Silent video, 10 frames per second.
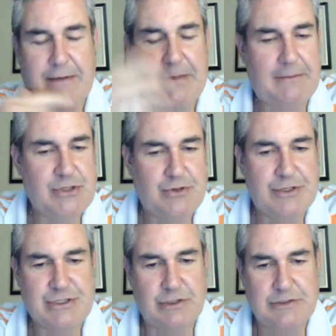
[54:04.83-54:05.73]
I'm a
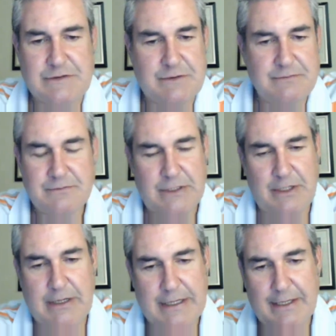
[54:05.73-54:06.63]
traditionalist,
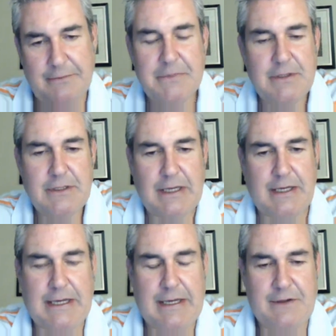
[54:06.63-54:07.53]
I am.
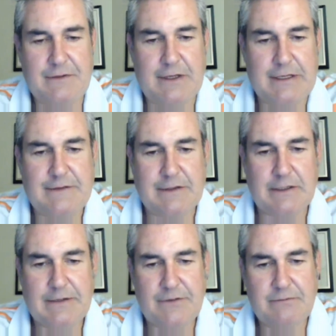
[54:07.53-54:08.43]
I think the
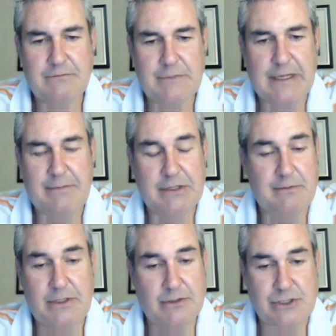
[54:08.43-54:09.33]
1911
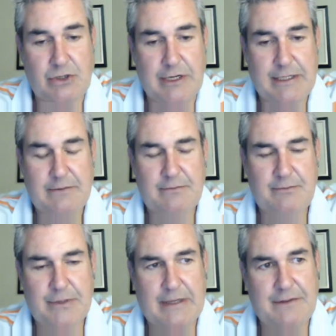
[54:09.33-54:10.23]
9mm is great,
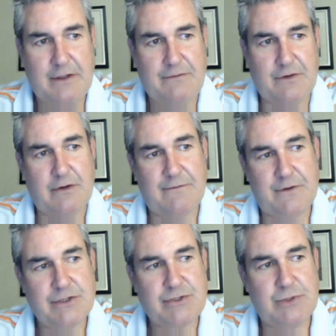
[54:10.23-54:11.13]
but I think for your
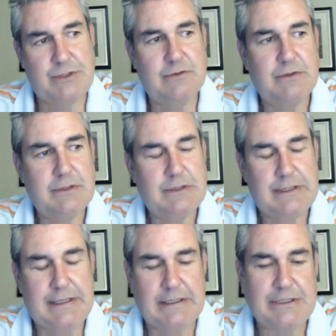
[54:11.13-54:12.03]
first one,
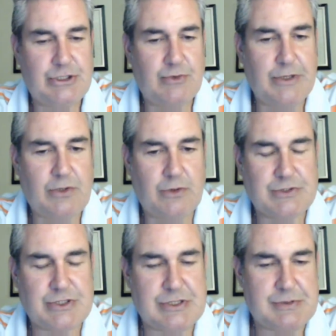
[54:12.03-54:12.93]
unless you're
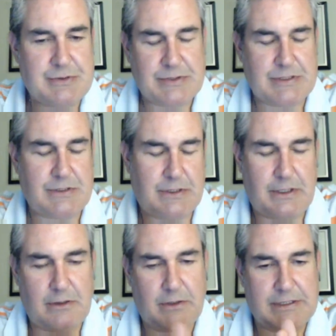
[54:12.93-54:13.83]
recoil
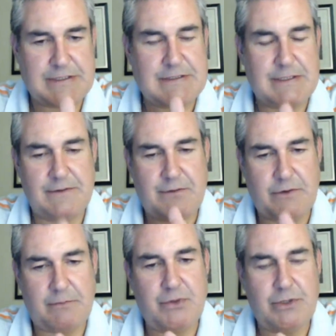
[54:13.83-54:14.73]
sensitive
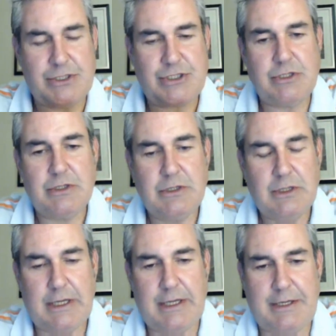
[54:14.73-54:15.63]
or the push,
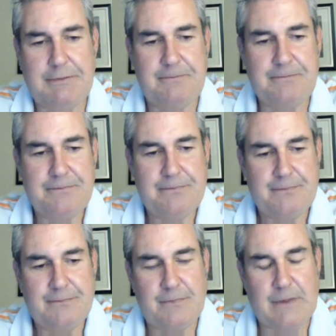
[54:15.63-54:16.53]

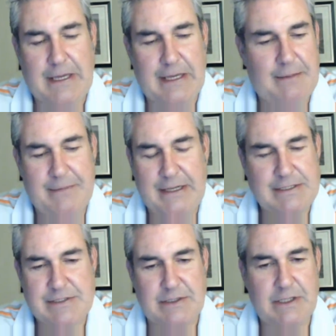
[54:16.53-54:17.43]
I
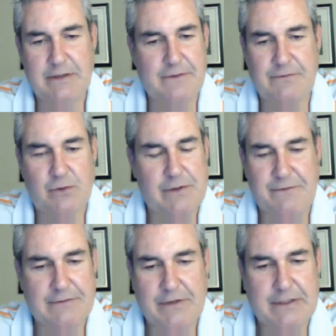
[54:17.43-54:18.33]
just love a
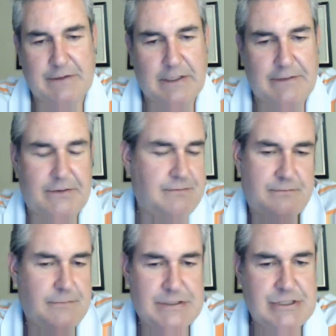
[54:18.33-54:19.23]
45 1911.
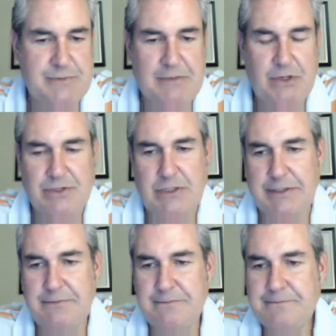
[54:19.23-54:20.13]
It's just me
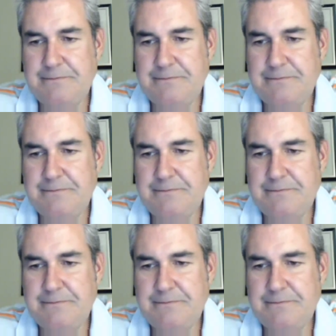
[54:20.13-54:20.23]
personally.